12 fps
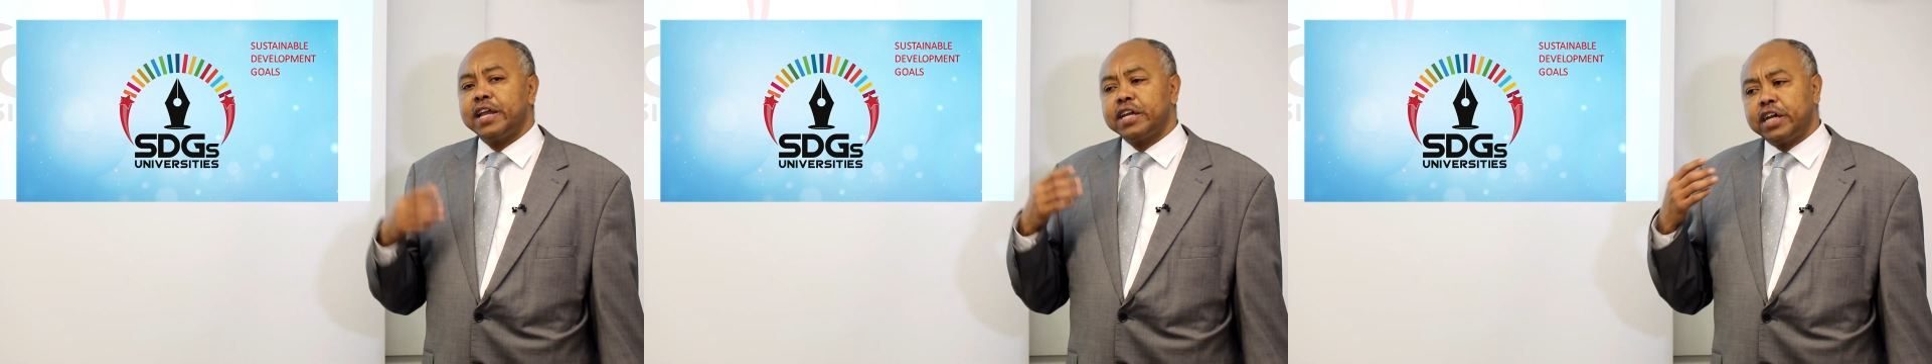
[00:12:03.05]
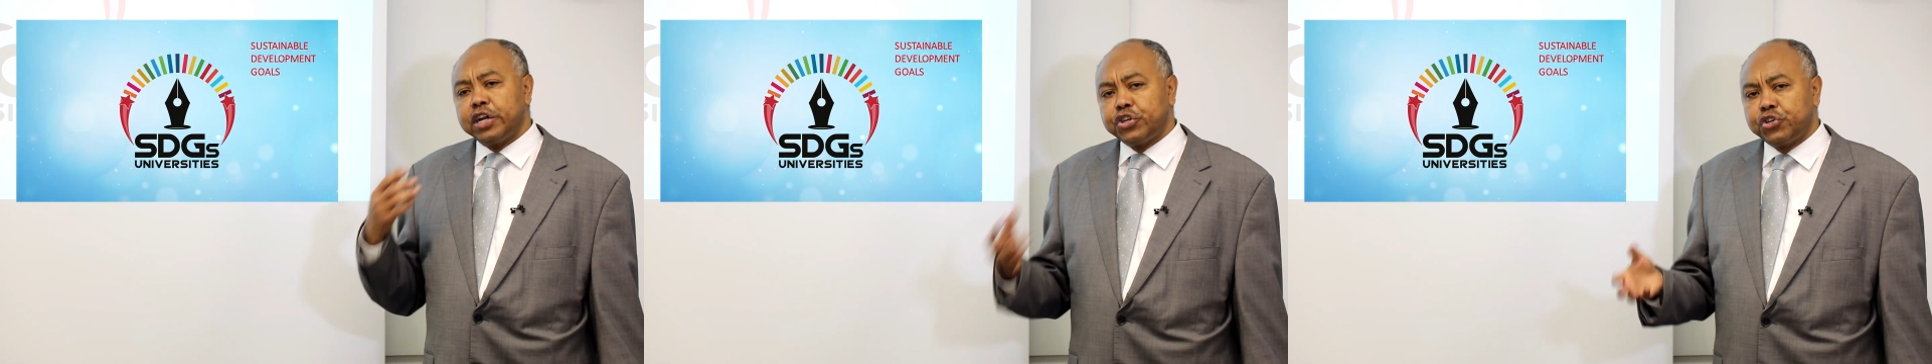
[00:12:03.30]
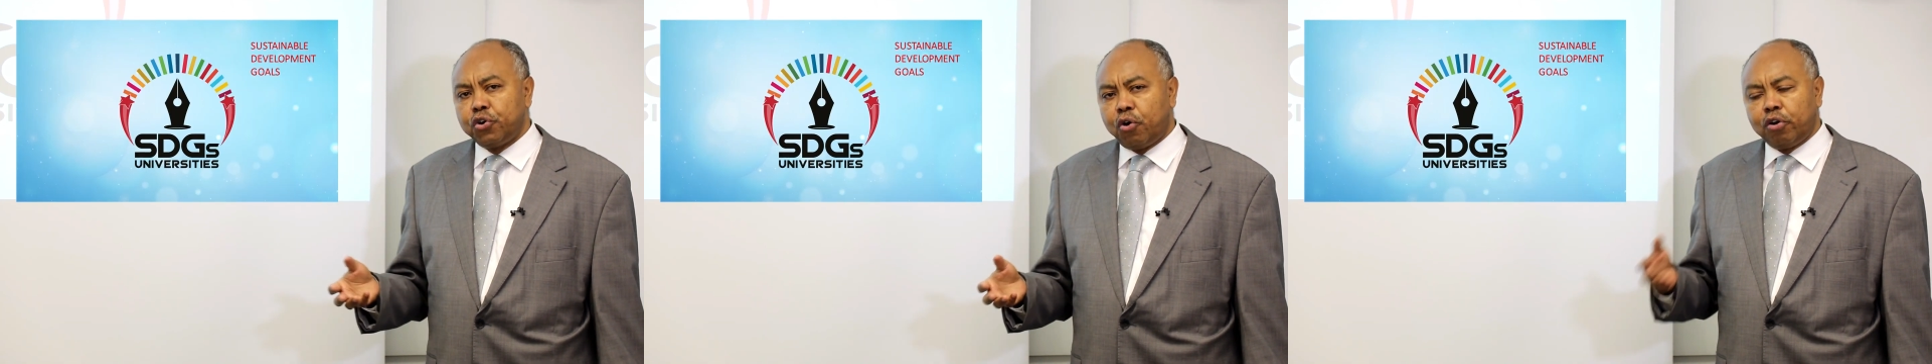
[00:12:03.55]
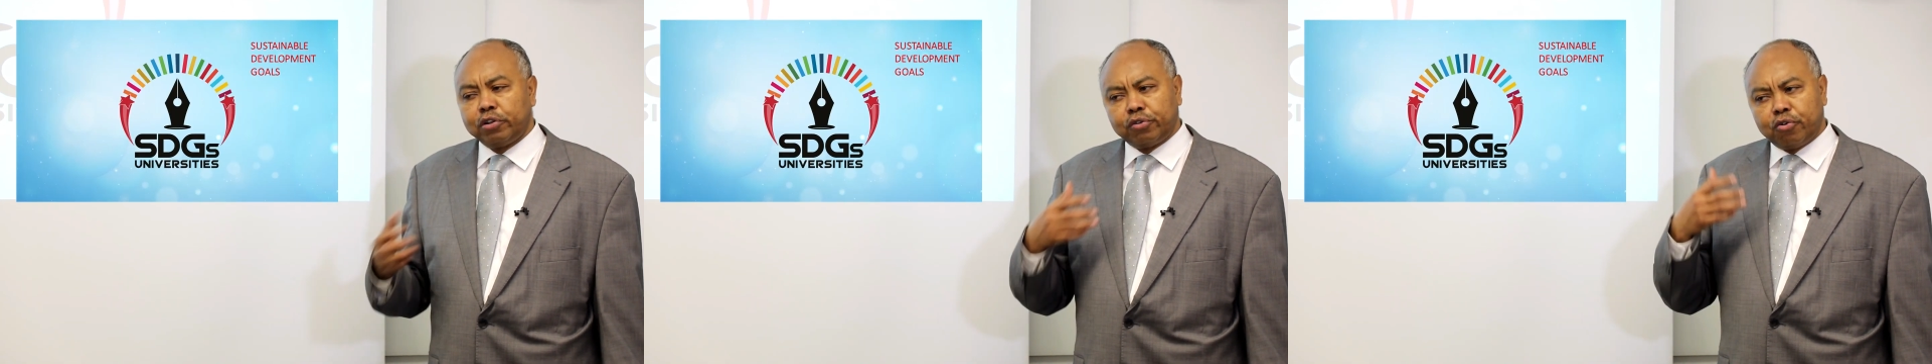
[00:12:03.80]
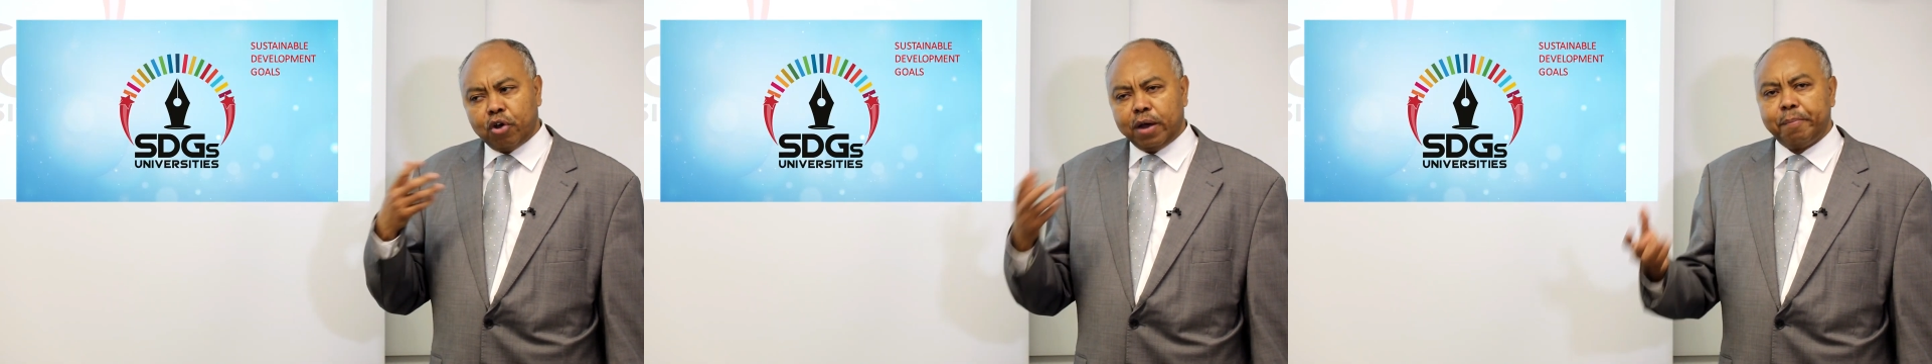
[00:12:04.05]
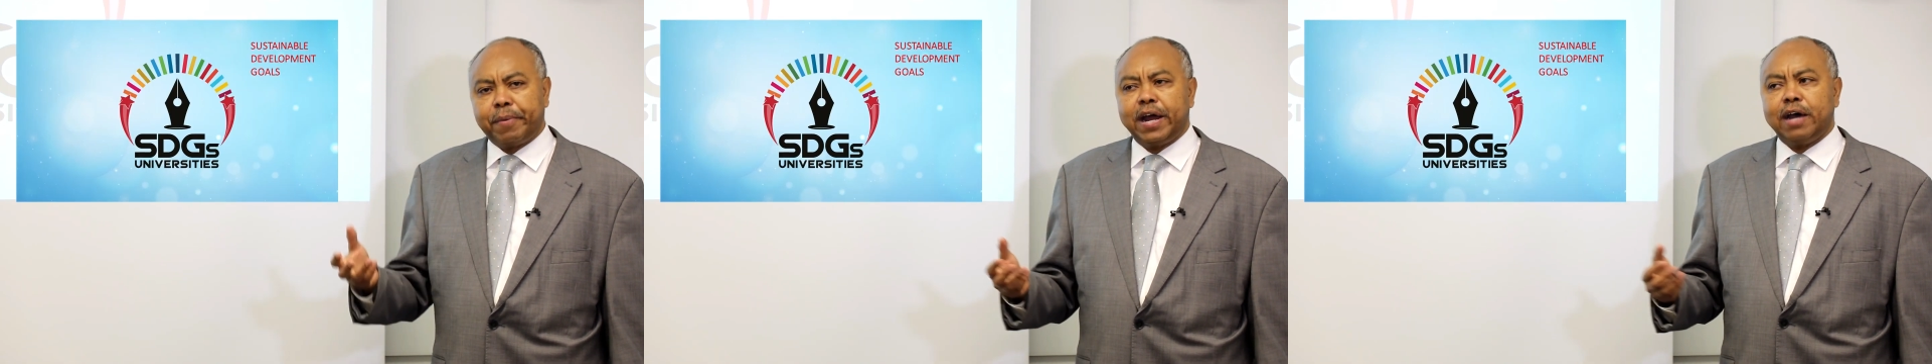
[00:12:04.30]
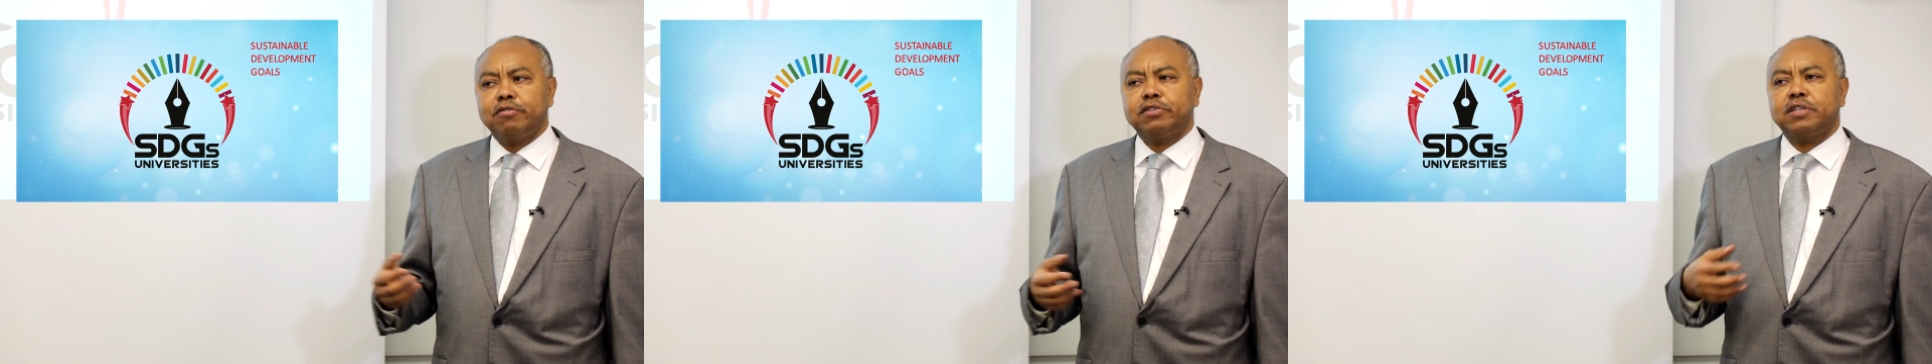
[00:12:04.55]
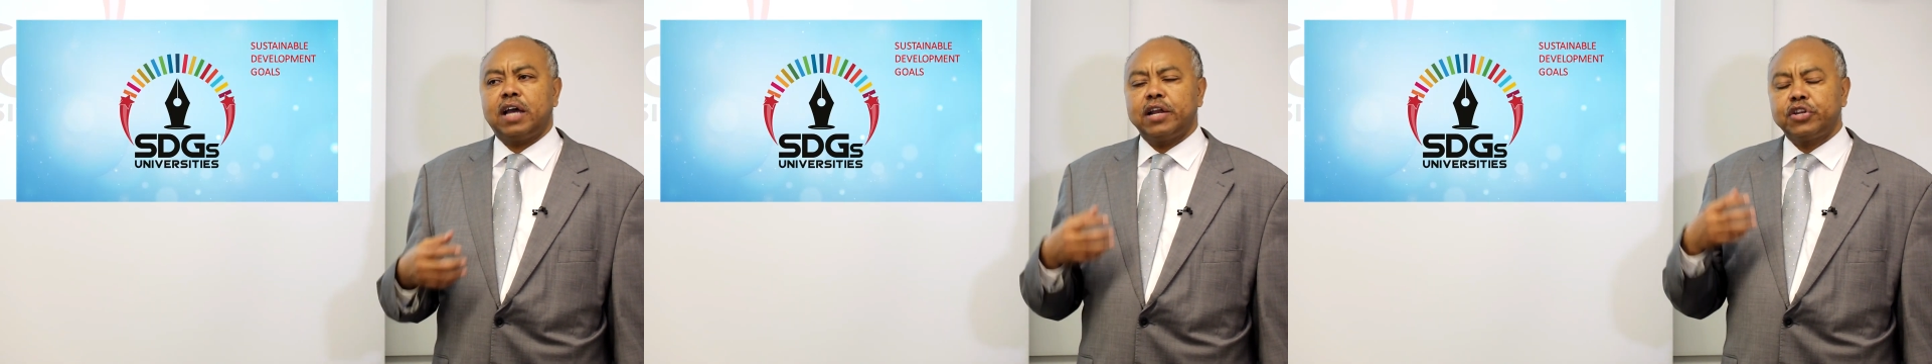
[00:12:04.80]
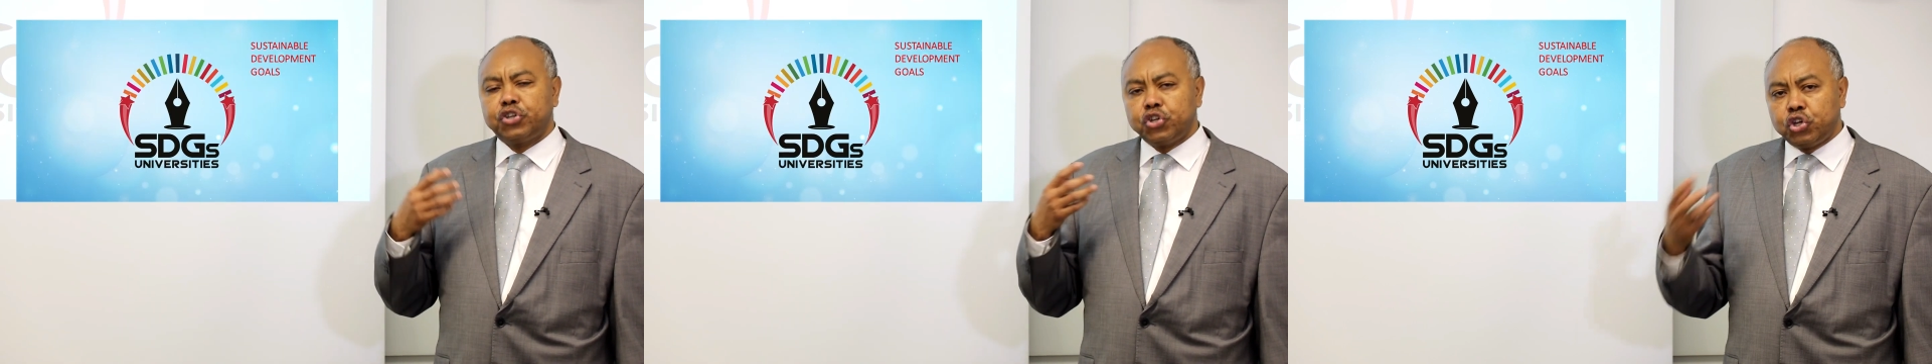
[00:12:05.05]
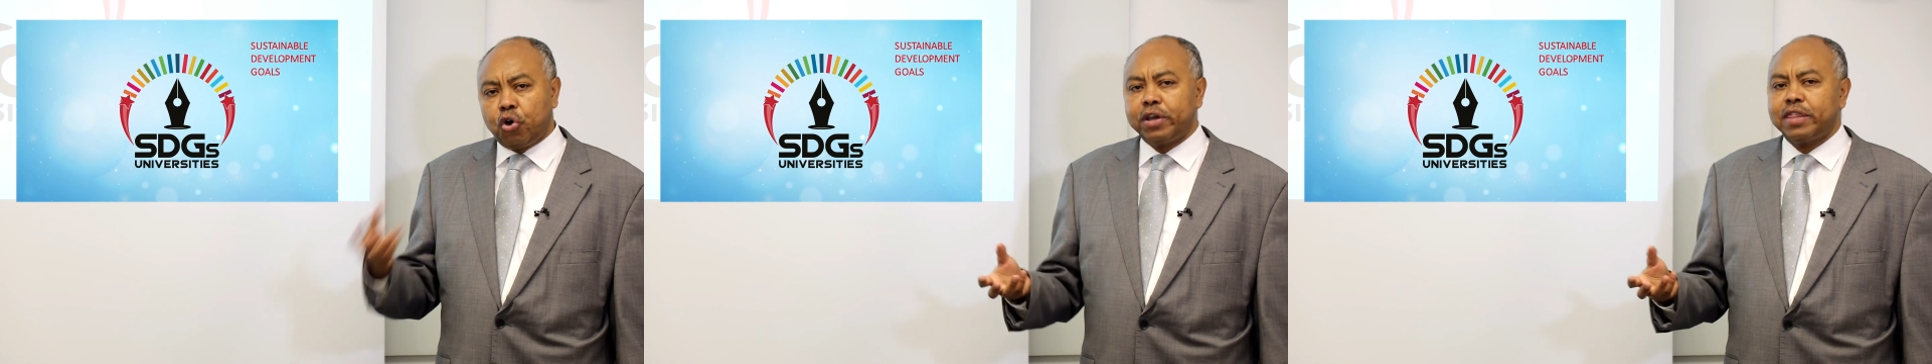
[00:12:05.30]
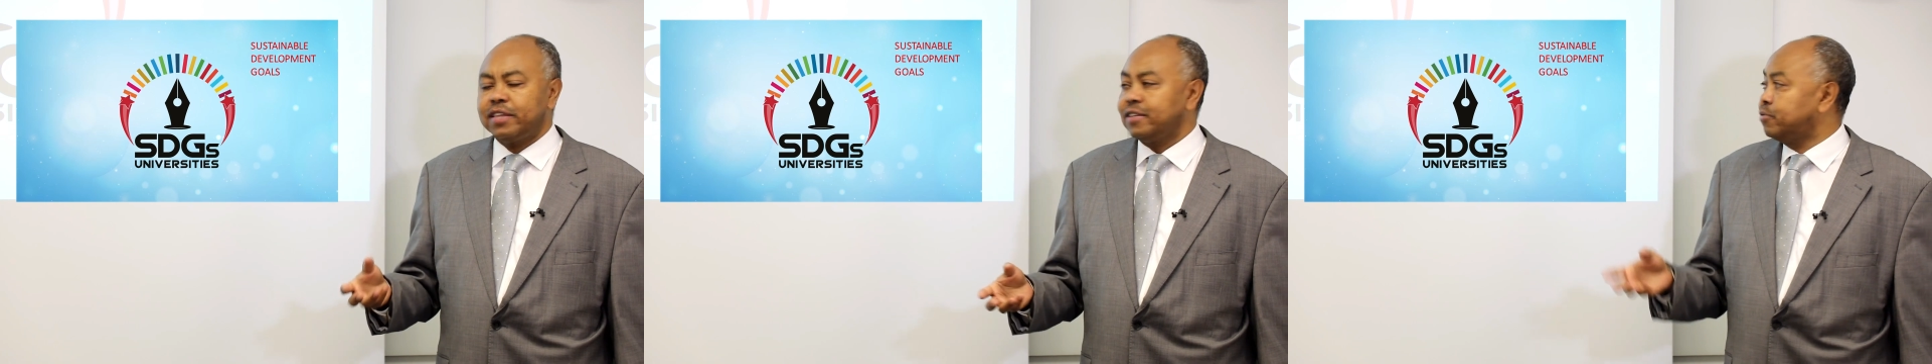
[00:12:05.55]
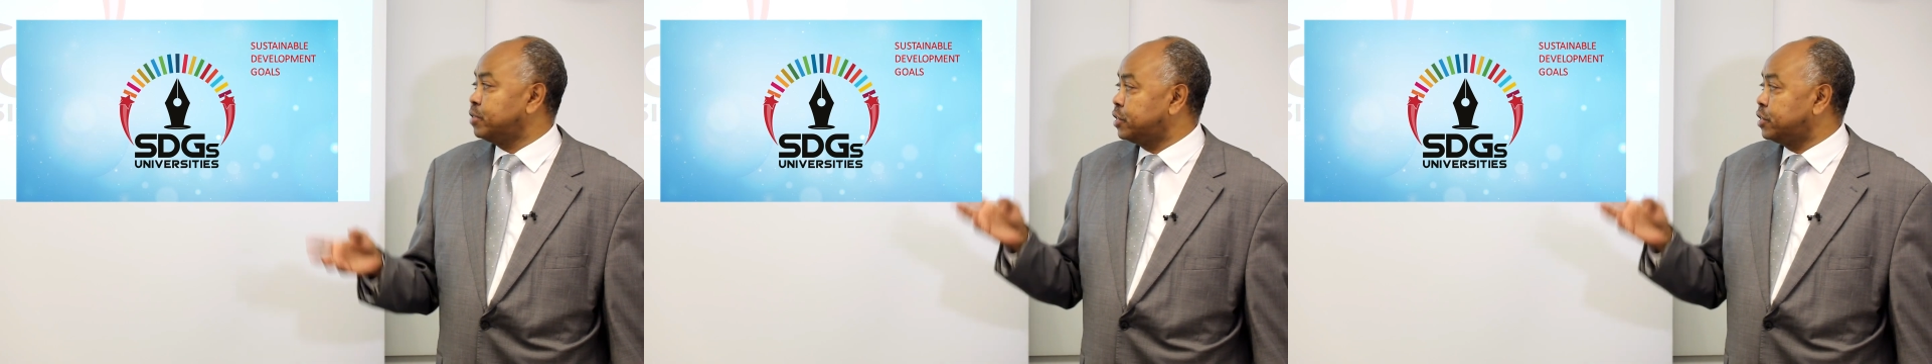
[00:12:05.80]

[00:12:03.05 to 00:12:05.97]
I encourage you all to go and browse and join this,